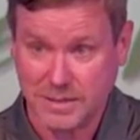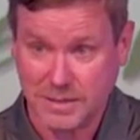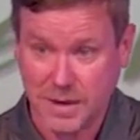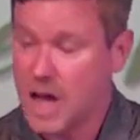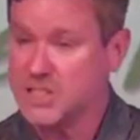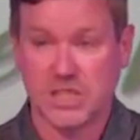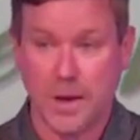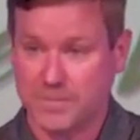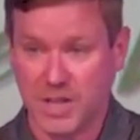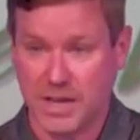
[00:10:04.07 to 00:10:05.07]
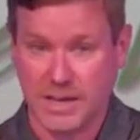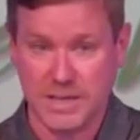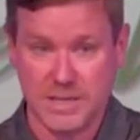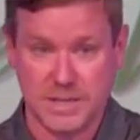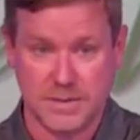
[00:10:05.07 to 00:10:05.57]
not some
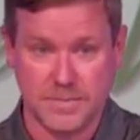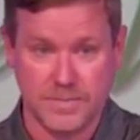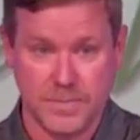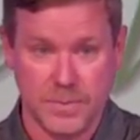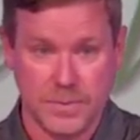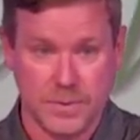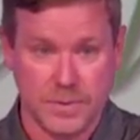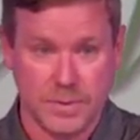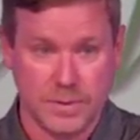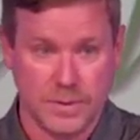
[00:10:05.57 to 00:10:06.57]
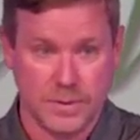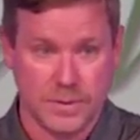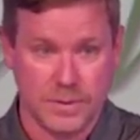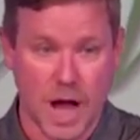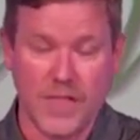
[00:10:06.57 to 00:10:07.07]
things
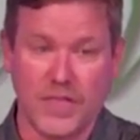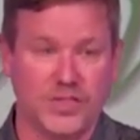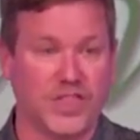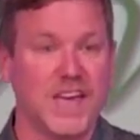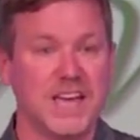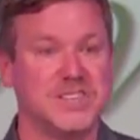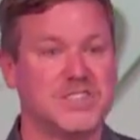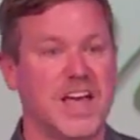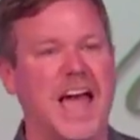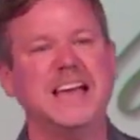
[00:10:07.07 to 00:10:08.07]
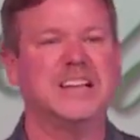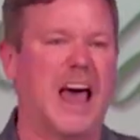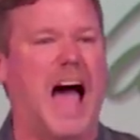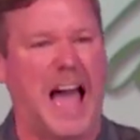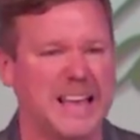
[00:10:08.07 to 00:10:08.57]
not the things that he
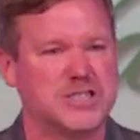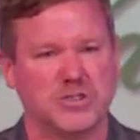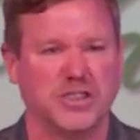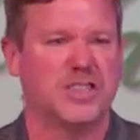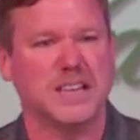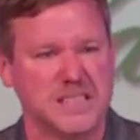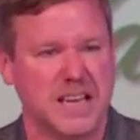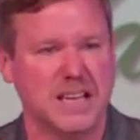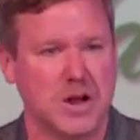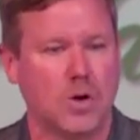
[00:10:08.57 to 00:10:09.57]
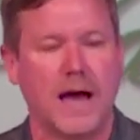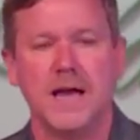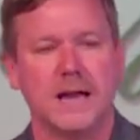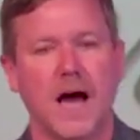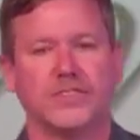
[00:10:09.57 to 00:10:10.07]
likes or the things that he don't like.
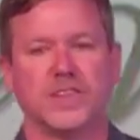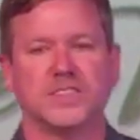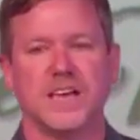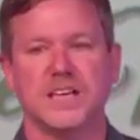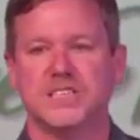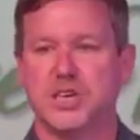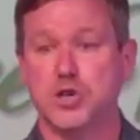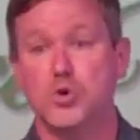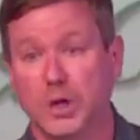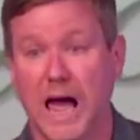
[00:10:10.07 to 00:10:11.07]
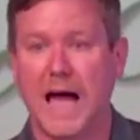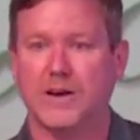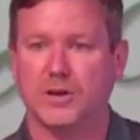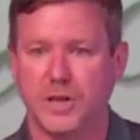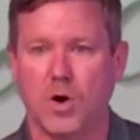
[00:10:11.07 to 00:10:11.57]
Not the things that you like
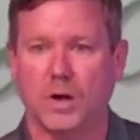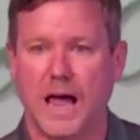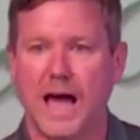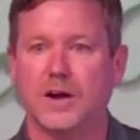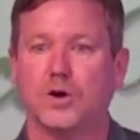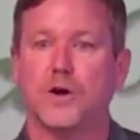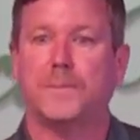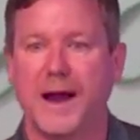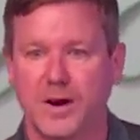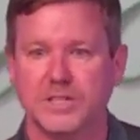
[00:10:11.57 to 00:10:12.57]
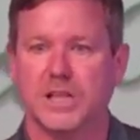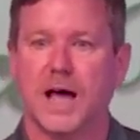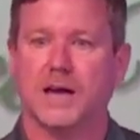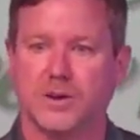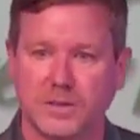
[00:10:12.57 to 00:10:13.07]
or you don't like or your parents
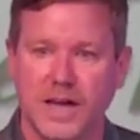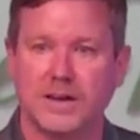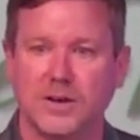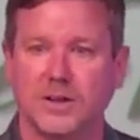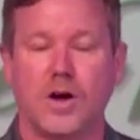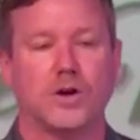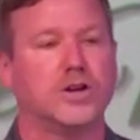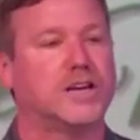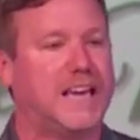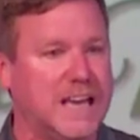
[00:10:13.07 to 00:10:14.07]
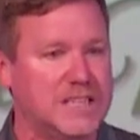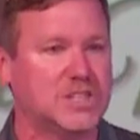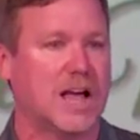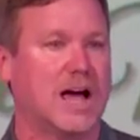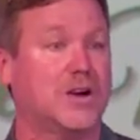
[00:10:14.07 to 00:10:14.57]
like or they don't or your kids
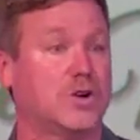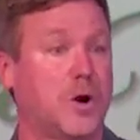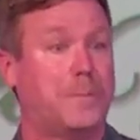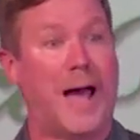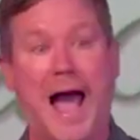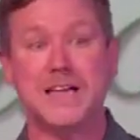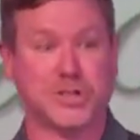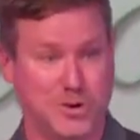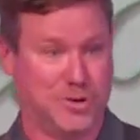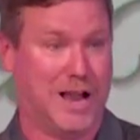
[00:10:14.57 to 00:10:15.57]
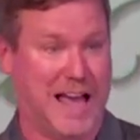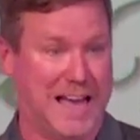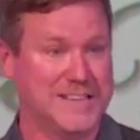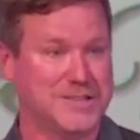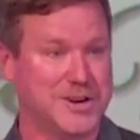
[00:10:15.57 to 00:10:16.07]
like or your pastor
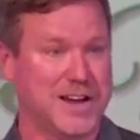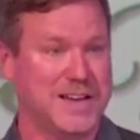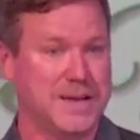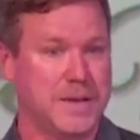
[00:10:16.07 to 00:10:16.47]
likes, right?